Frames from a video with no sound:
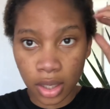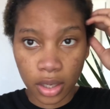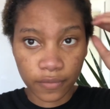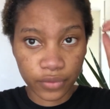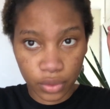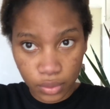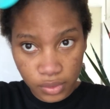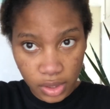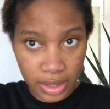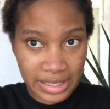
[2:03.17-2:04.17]
of
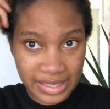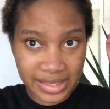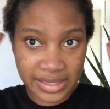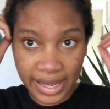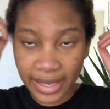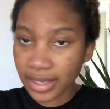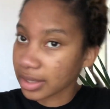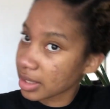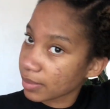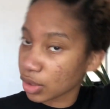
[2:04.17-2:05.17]
those on each side,
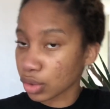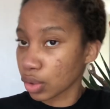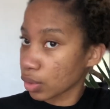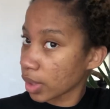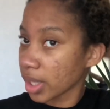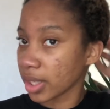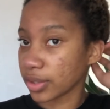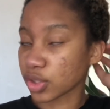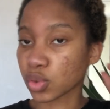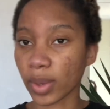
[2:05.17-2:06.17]
and then I'm gonna go
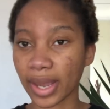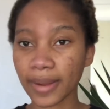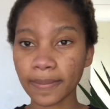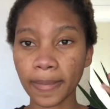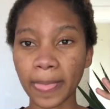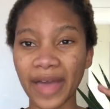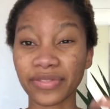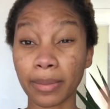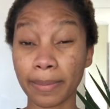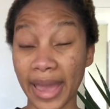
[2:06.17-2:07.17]
this way
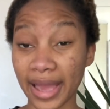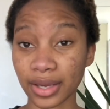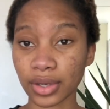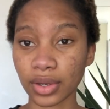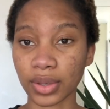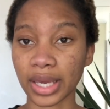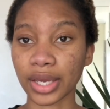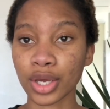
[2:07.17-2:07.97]
at the back. Okay.